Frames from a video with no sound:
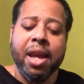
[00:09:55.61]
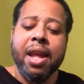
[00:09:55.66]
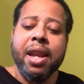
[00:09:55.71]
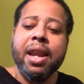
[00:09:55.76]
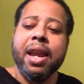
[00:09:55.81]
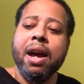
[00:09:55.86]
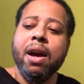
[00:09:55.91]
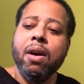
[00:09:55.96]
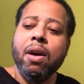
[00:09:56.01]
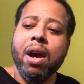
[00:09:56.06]

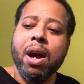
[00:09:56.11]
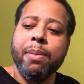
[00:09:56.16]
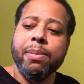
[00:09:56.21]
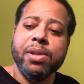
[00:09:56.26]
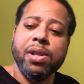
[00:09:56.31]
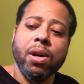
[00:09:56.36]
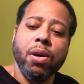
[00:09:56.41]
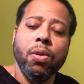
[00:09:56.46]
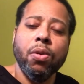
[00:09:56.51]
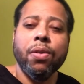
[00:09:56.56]
Now I'm
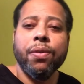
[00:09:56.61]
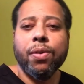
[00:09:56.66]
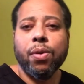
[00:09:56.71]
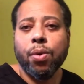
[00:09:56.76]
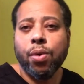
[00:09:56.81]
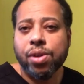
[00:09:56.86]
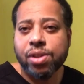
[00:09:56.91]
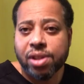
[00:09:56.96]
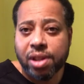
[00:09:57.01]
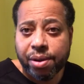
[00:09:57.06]
told, of
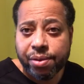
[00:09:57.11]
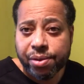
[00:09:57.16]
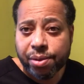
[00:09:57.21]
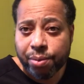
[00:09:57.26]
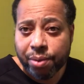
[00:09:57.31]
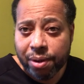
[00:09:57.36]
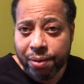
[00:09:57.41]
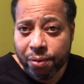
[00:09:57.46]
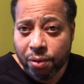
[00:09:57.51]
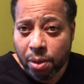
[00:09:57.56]
course, there's a
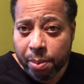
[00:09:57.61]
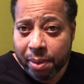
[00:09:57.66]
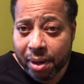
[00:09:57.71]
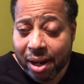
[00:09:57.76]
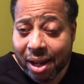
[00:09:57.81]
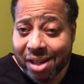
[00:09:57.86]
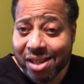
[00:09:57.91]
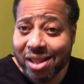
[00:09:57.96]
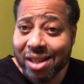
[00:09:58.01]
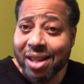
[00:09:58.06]

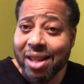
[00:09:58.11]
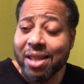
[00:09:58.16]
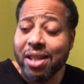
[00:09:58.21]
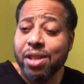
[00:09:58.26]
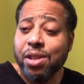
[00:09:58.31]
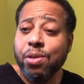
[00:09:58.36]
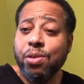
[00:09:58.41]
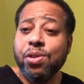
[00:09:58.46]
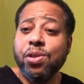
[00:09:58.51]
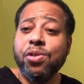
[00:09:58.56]
reformulation that the
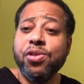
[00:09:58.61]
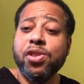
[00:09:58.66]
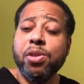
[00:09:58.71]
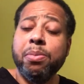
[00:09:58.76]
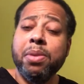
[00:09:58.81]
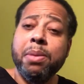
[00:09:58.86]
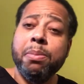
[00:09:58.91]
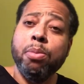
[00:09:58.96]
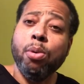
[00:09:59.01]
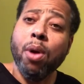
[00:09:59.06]
juice used to
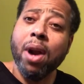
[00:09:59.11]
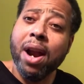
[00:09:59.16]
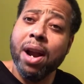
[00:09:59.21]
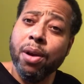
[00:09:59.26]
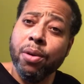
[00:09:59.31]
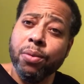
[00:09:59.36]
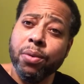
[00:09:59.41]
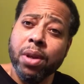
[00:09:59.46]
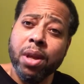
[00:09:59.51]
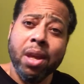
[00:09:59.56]
be
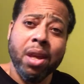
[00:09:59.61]
brown.